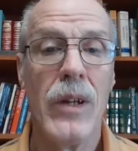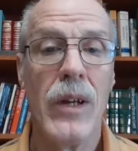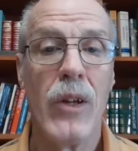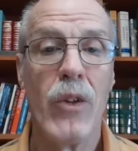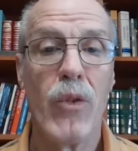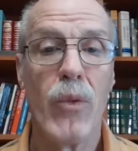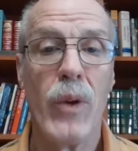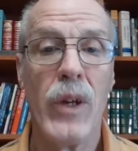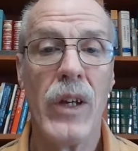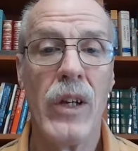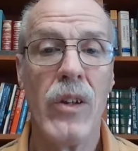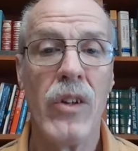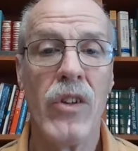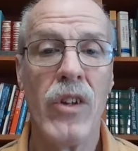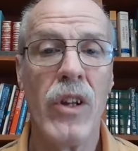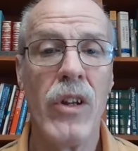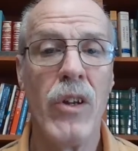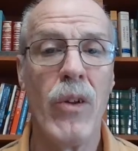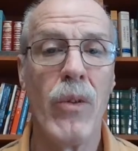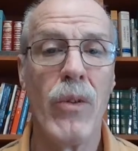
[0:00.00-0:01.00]
as we
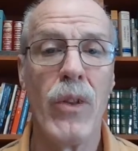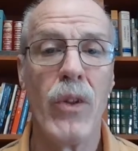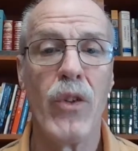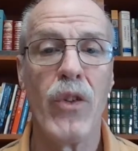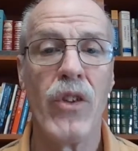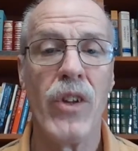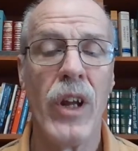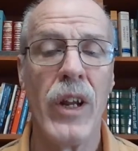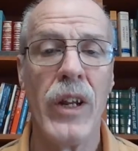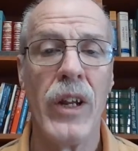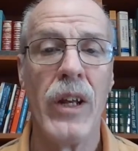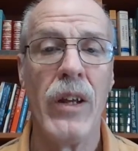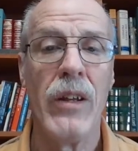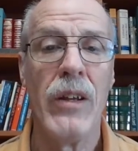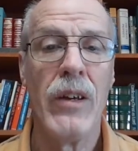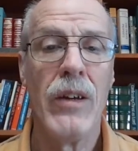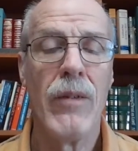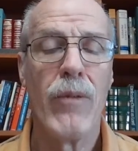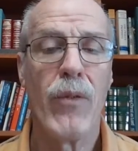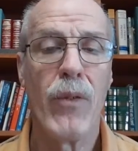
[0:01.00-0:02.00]
continue the
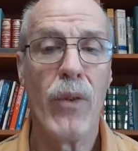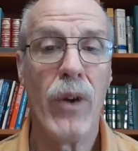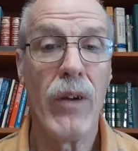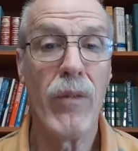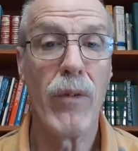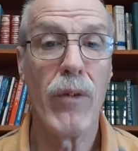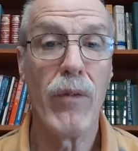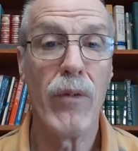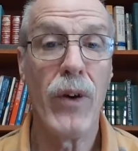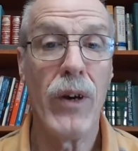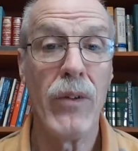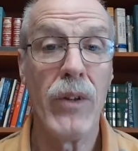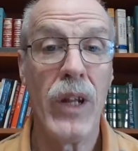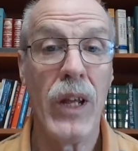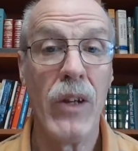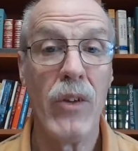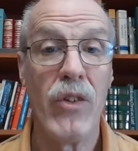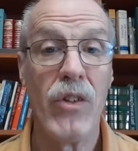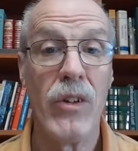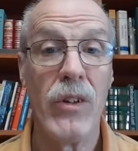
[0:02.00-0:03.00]
study Forever
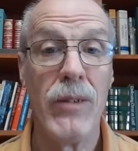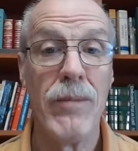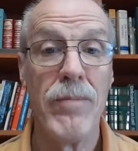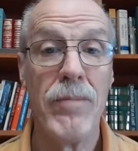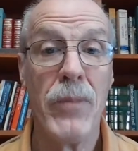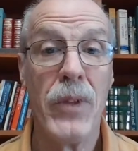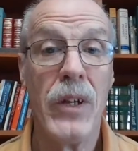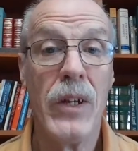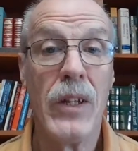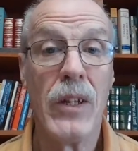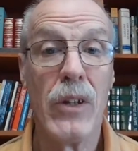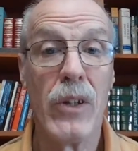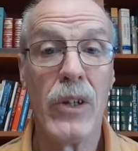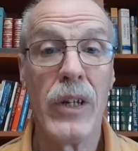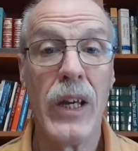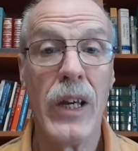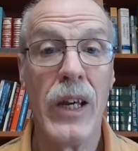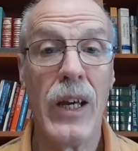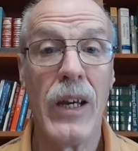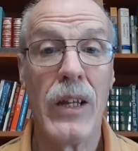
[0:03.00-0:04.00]
Foundation,
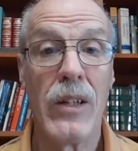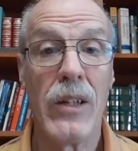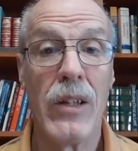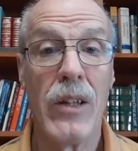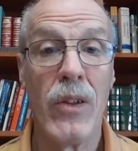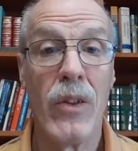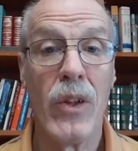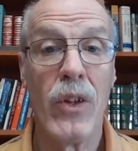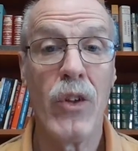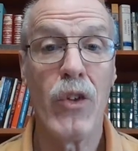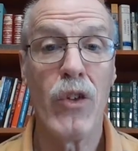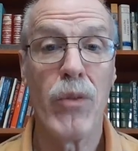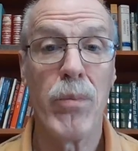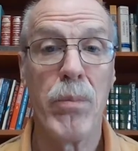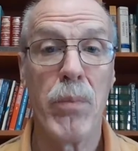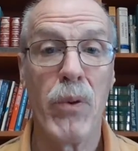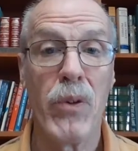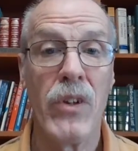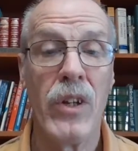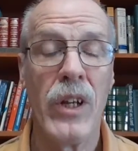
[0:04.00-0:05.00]
looking at this
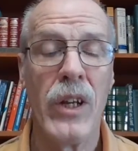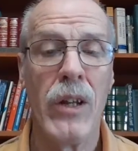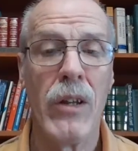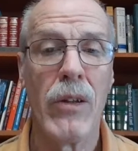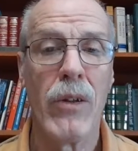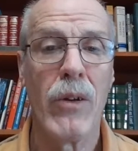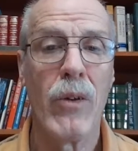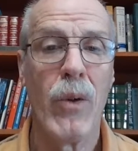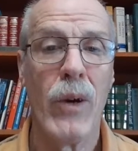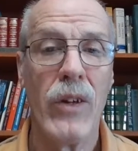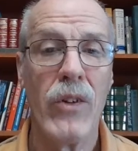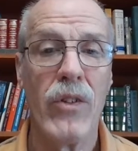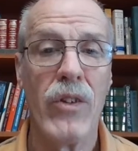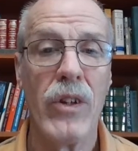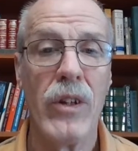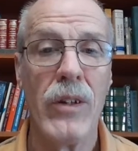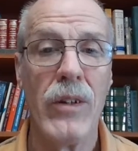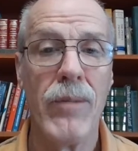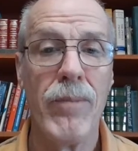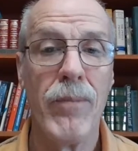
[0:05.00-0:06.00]
particular
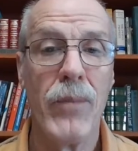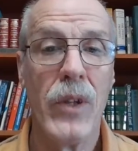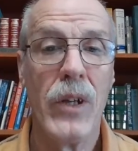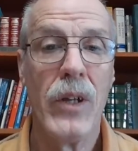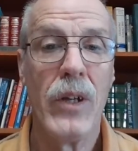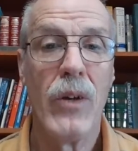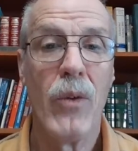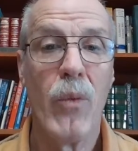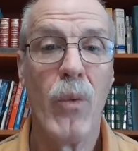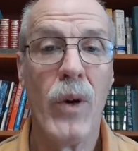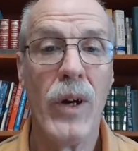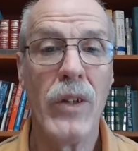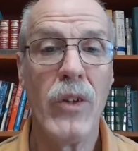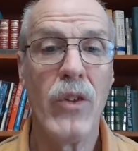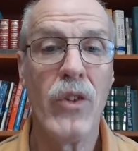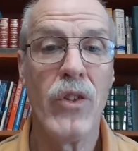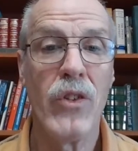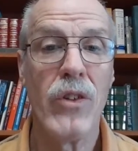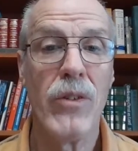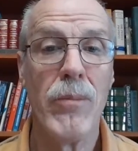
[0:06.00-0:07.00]
question:
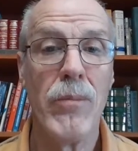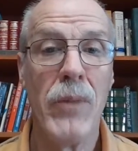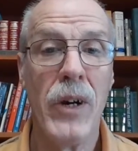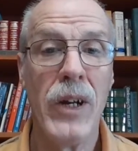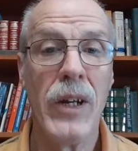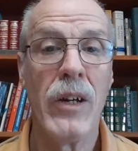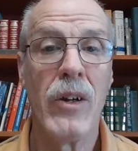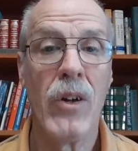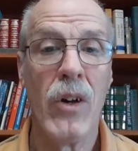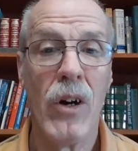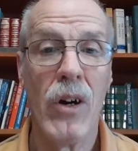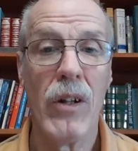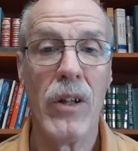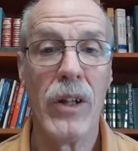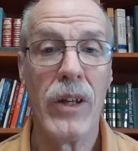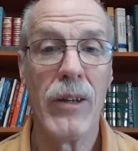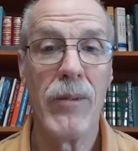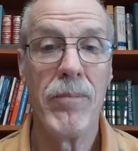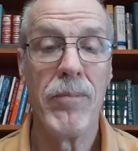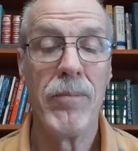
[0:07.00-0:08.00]
what's my
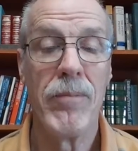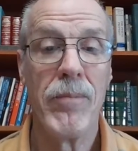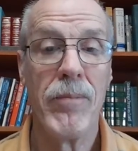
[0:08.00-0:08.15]
calling?